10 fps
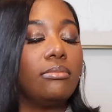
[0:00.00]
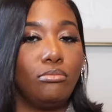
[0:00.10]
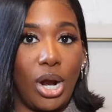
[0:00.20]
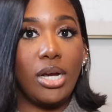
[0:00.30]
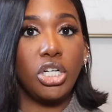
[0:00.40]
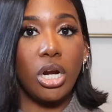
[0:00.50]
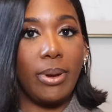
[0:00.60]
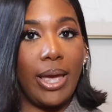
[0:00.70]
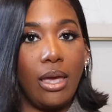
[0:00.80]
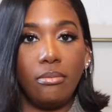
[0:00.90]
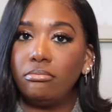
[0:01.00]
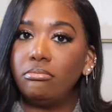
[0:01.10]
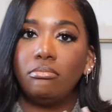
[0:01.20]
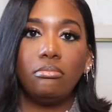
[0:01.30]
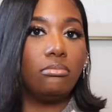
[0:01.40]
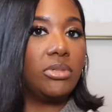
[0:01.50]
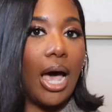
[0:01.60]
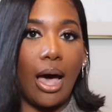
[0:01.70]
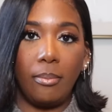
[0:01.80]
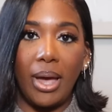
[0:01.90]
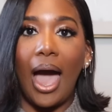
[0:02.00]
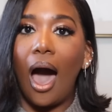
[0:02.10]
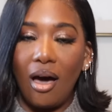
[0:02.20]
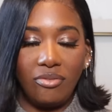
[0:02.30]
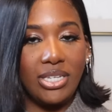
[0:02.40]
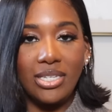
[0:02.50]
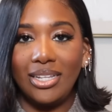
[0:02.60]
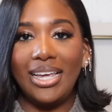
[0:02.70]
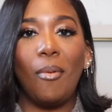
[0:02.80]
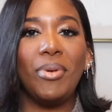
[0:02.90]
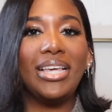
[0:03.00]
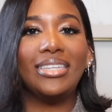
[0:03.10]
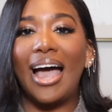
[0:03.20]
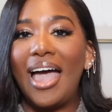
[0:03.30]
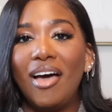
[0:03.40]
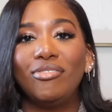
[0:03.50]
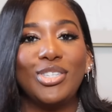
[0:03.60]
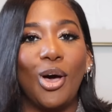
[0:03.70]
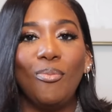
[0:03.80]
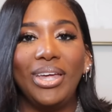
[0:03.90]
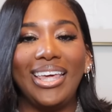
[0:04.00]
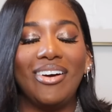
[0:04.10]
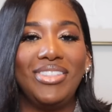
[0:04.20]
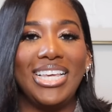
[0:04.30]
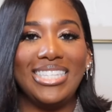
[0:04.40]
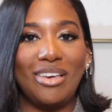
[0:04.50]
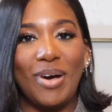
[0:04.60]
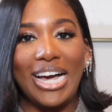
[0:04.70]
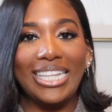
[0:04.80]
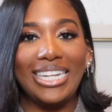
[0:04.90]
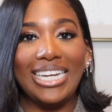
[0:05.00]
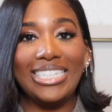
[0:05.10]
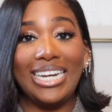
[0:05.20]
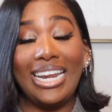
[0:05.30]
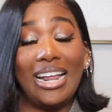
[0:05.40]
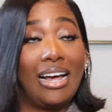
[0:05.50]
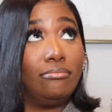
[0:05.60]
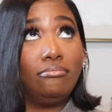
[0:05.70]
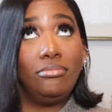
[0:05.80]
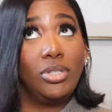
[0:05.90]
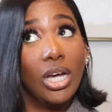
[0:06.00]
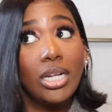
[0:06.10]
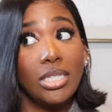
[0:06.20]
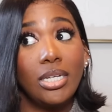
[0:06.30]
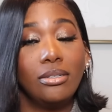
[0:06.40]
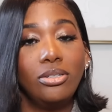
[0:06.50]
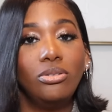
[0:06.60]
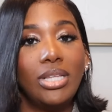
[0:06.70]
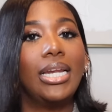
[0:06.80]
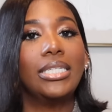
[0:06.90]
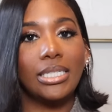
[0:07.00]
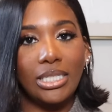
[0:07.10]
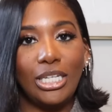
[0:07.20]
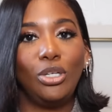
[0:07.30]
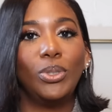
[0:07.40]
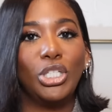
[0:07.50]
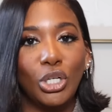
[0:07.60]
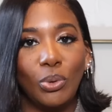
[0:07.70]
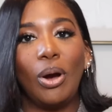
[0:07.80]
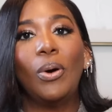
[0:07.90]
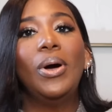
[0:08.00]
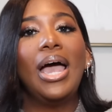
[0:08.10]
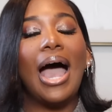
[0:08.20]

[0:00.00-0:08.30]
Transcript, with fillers: Brown Sugar Babe, top obviously. I mean, I have so many of these in my collection, and I'm gonna tell you that it's continuing to grow.